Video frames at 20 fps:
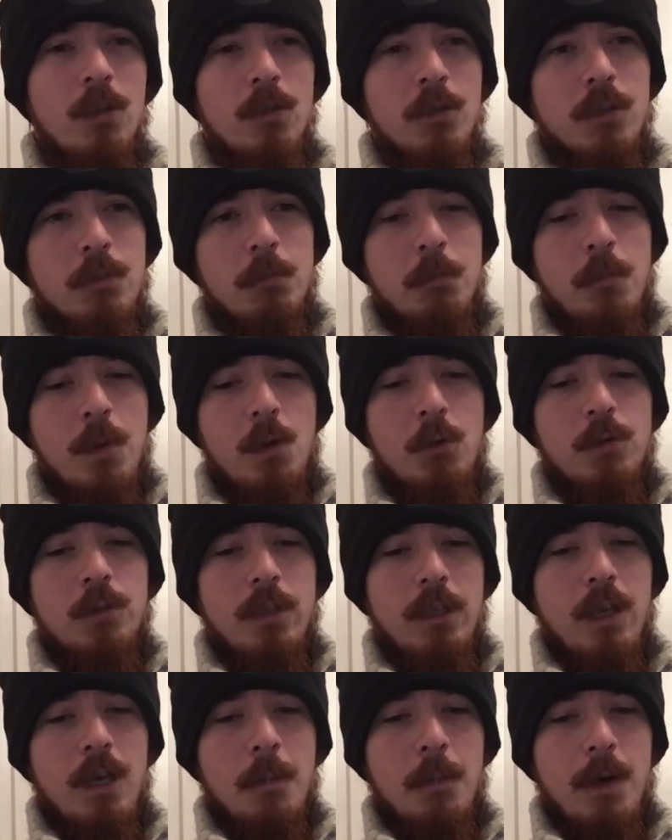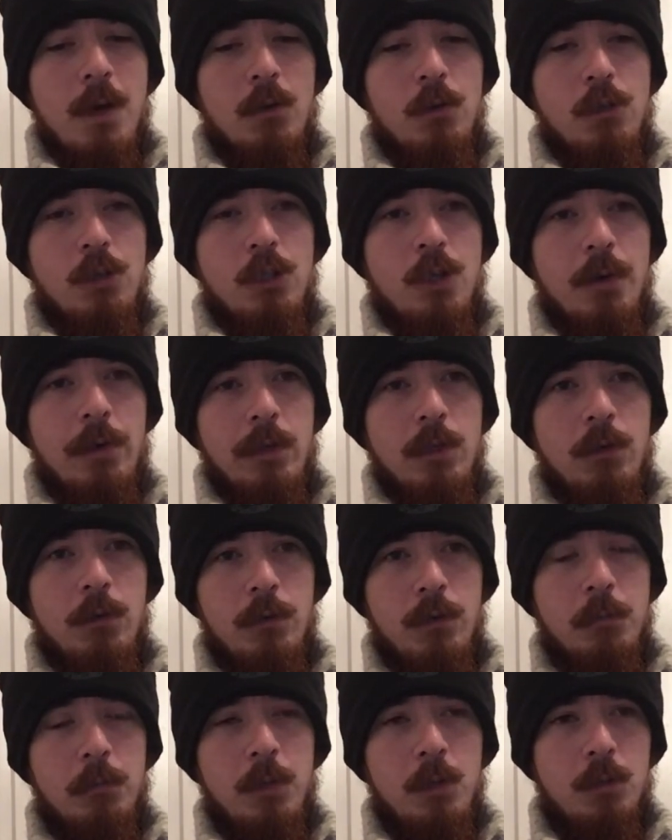is mostly about showing off
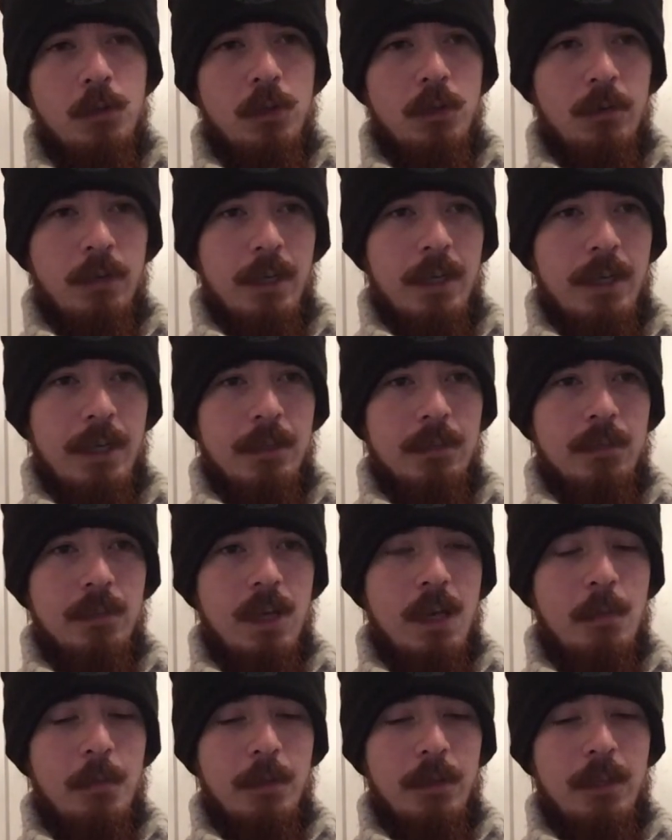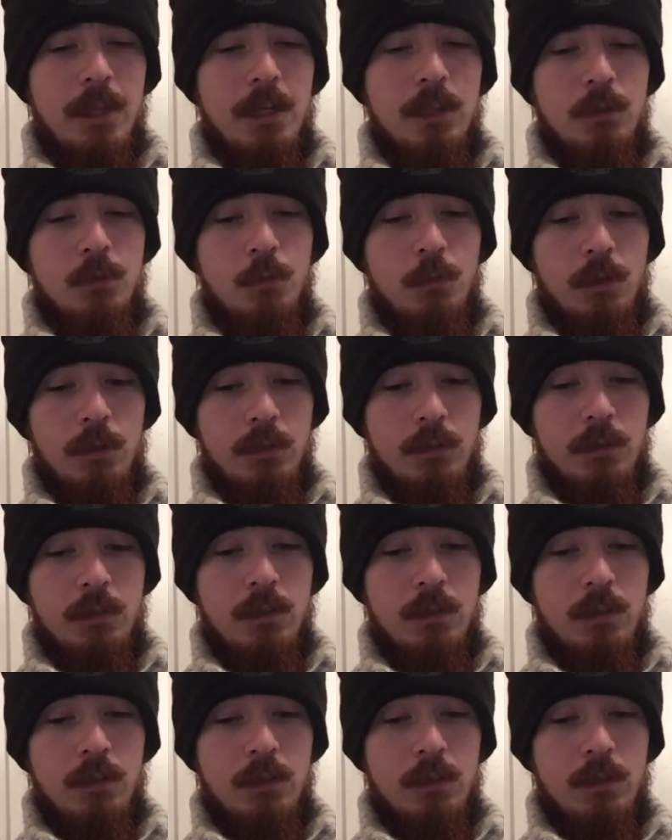the beauty of the landscape, and that's what